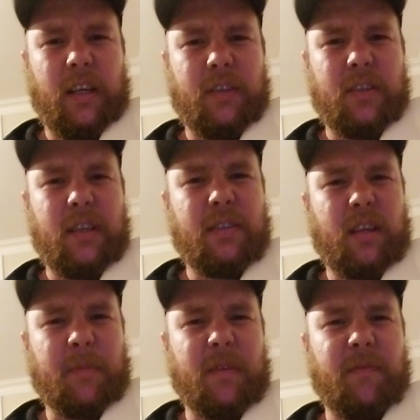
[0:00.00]
seen
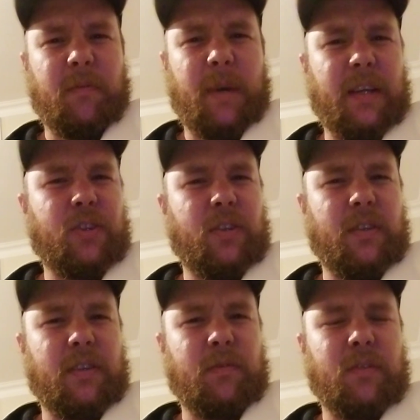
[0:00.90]
some information
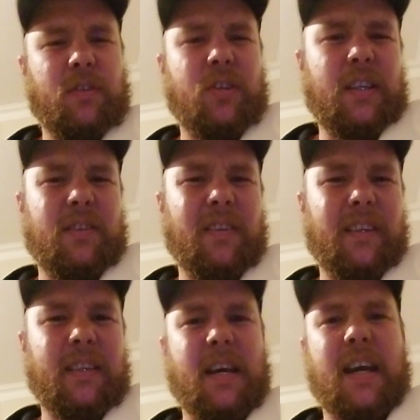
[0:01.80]
that would suggest that the
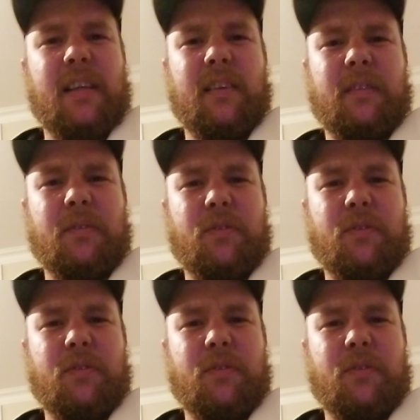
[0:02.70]
Kaler